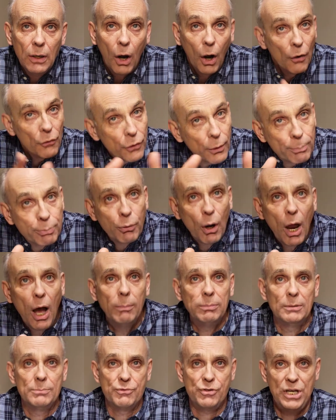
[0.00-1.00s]
Are there
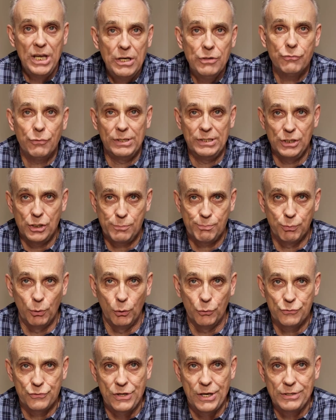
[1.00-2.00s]
problems hindering this
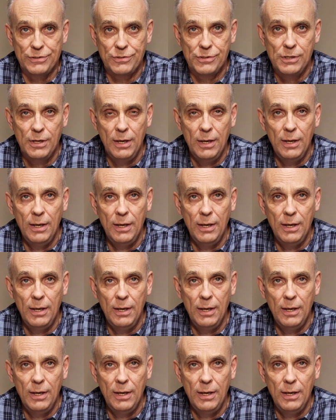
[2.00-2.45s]
process?